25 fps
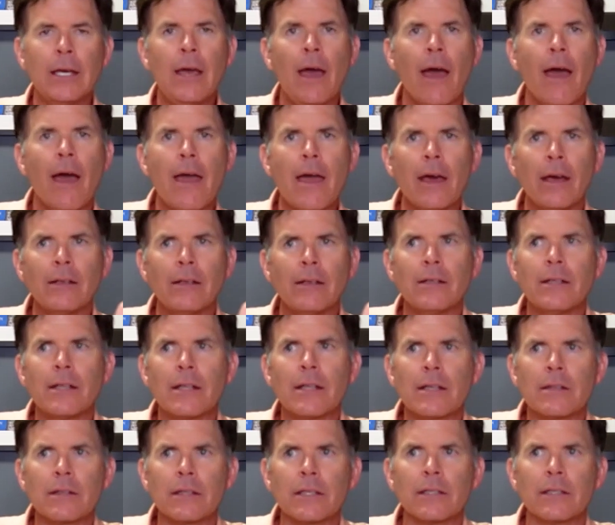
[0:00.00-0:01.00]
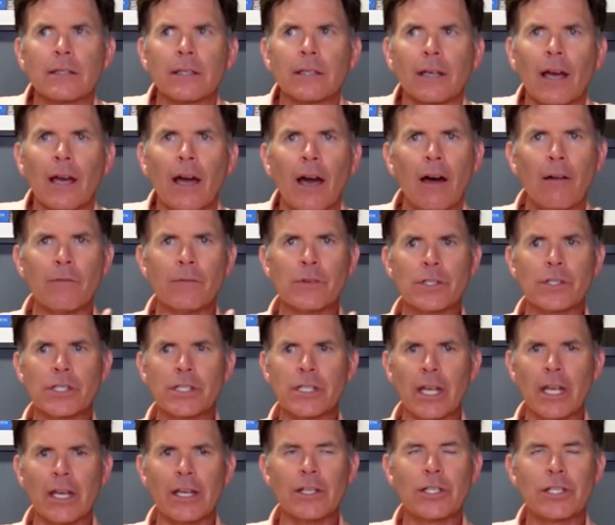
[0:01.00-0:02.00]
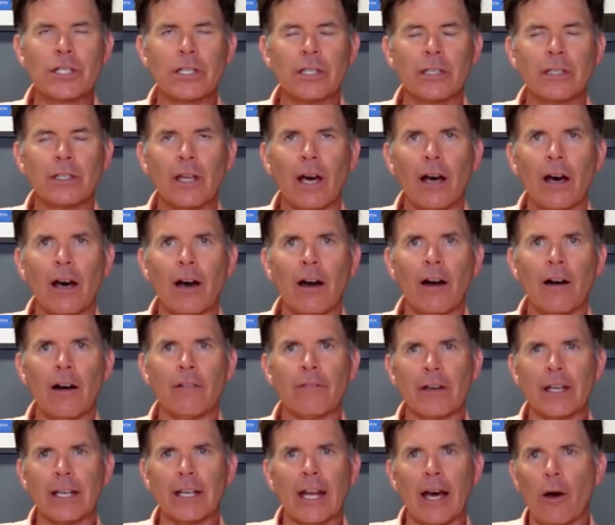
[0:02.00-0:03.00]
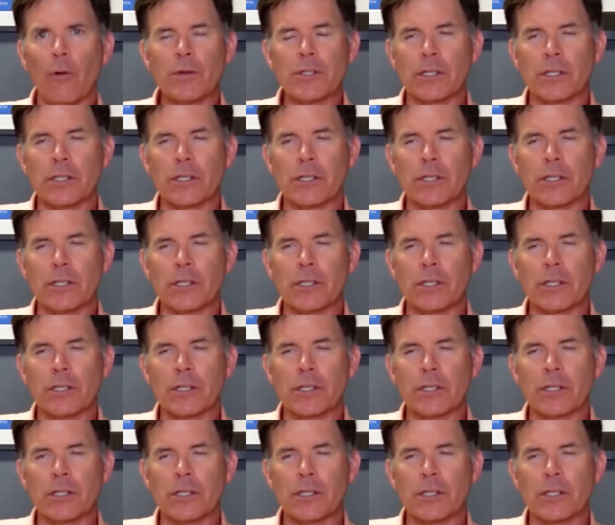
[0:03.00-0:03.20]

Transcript: And the conversation of, and I always